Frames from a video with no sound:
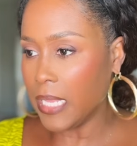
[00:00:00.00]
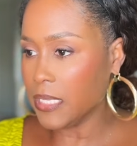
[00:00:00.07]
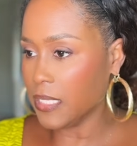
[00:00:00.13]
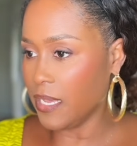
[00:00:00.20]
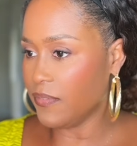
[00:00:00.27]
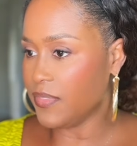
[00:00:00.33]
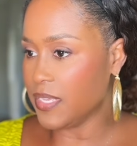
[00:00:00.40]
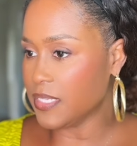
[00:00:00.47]

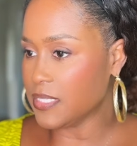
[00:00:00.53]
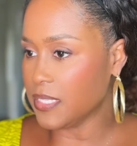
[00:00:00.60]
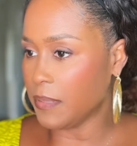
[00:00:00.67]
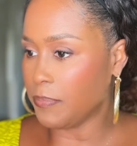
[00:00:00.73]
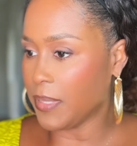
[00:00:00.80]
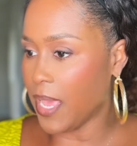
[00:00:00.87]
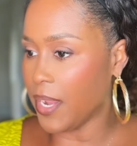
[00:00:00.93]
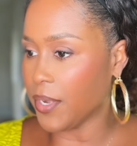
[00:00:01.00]
love this
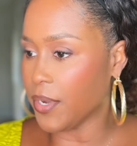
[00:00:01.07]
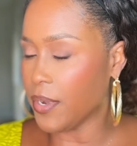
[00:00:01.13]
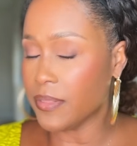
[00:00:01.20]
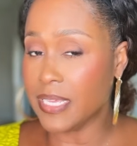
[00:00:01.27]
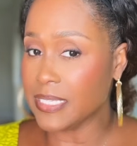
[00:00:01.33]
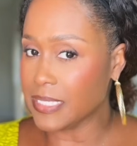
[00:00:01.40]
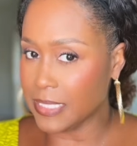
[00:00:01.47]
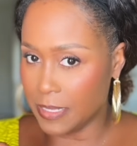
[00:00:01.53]
lip liner,
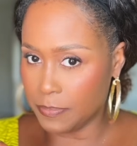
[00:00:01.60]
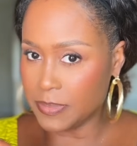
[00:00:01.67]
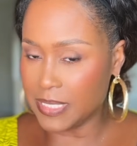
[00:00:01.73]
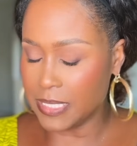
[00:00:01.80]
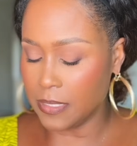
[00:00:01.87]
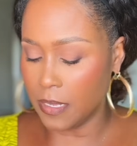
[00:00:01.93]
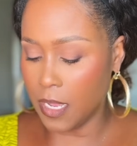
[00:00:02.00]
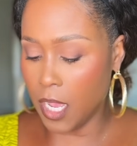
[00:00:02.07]
this lips
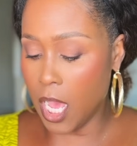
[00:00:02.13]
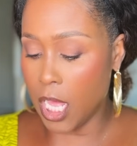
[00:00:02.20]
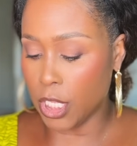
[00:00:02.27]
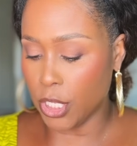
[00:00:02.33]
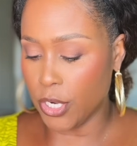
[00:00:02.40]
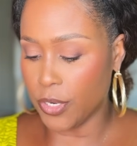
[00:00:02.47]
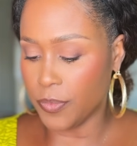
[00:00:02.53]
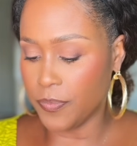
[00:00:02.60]

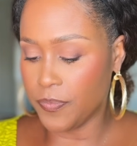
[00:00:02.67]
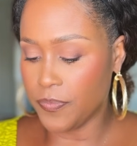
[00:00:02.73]
color.